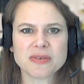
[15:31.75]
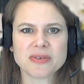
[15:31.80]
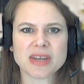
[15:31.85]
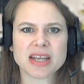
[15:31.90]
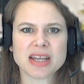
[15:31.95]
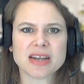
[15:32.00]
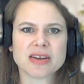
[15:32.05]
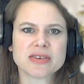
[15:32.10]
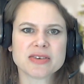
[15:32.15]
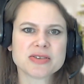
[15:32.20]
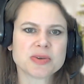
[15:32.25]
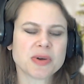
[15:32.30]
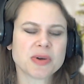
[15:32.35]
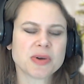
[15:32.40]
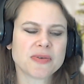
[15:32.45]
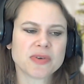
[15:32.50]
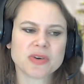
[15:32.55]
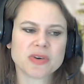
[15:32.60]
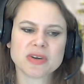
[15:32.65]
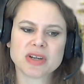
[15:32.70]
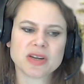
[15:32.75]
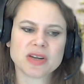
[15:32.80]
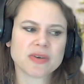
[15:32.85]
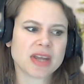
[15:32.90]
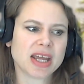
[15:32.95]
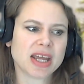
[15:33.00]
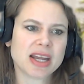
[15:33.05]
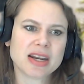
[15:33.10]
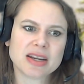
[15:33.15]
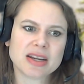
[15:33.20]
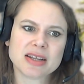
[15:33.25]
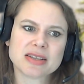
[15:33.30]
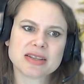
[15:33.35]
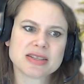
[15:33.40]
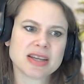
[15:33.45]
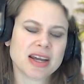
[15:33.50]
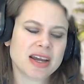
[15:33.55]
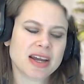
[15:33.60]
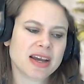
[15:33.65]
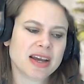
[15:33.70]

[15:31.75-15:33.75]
And also I've heard, you know, candidates,